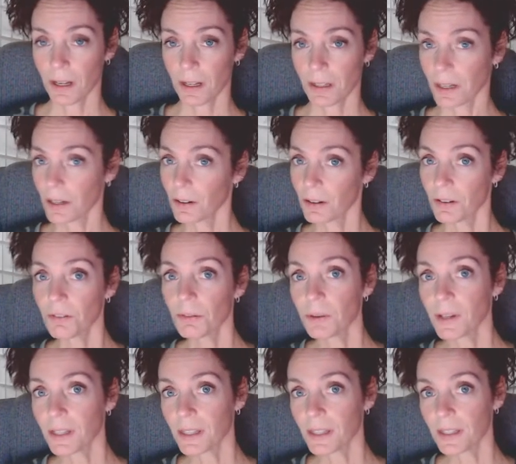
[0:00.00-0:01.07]
narrative
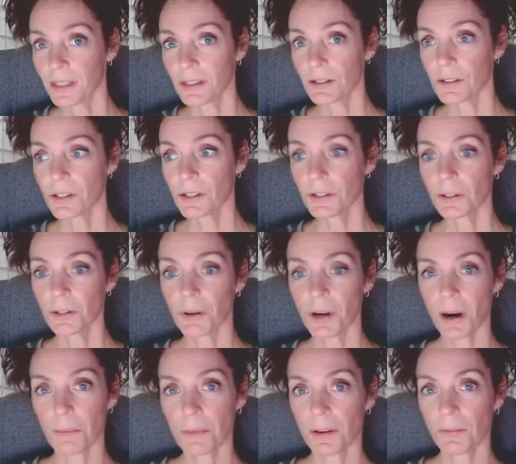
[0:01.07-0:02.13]
with it to
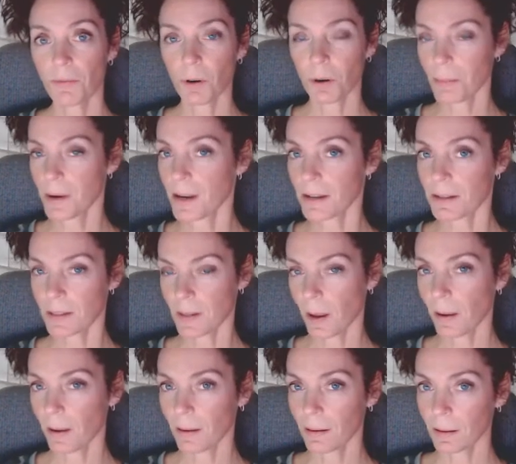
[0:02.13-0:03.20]
help me form my
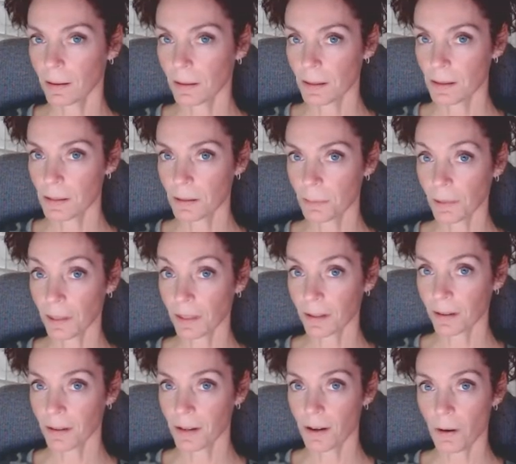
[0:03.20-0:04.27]
intent and get some
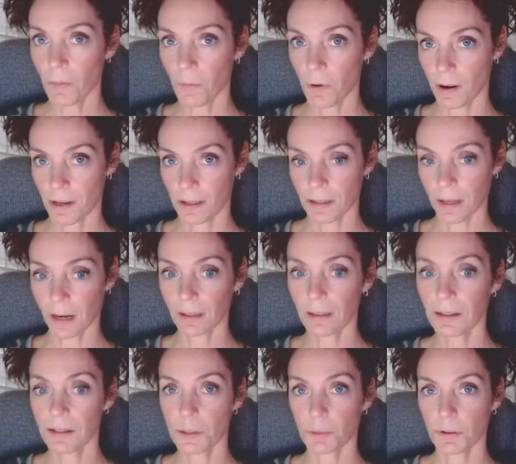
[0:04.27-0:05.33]
clarity on what exactly
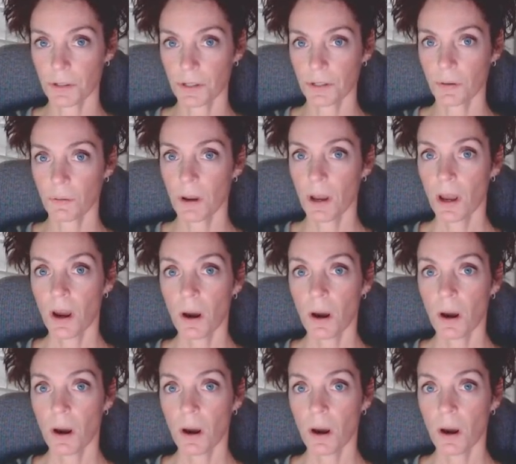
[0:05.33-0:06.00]
this person